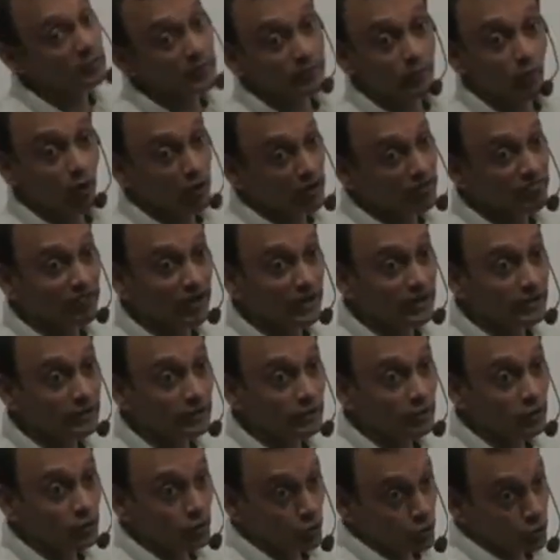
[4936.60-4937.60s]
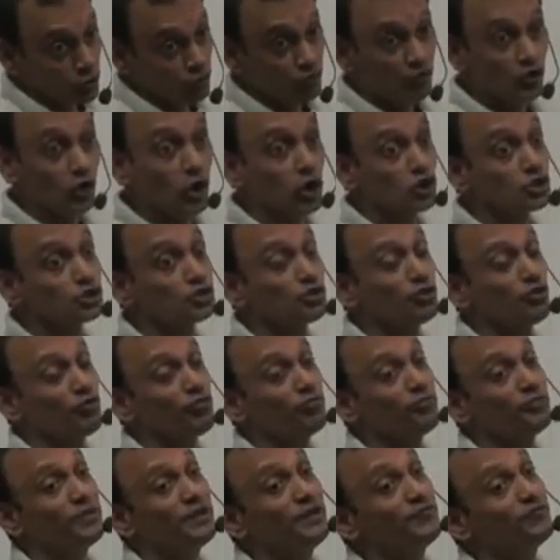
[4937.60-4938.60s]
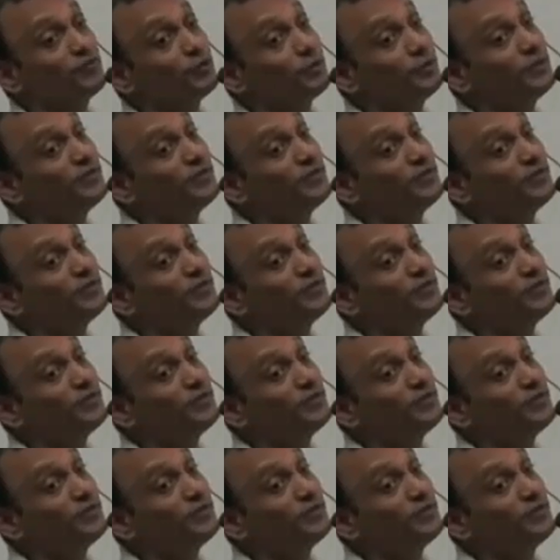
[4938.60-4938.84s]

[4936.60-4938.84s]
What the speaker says: be modified. Velocity of P would